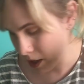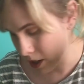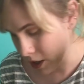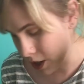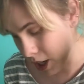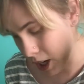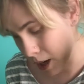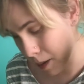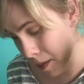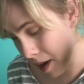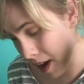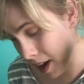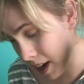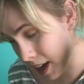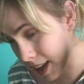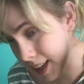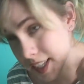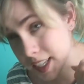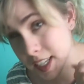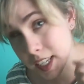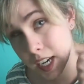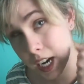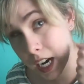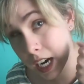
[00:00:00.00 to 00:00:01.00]
Jammin
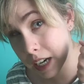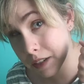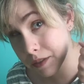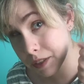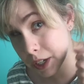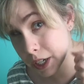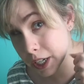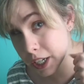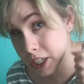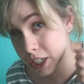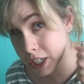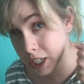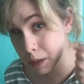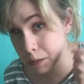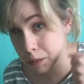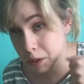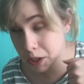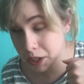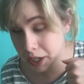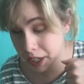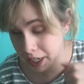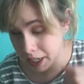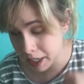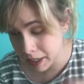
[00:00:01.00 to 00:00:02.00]
is not very
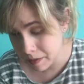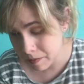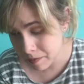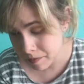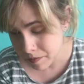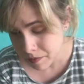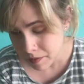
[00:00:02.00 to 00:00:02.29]
shimmery.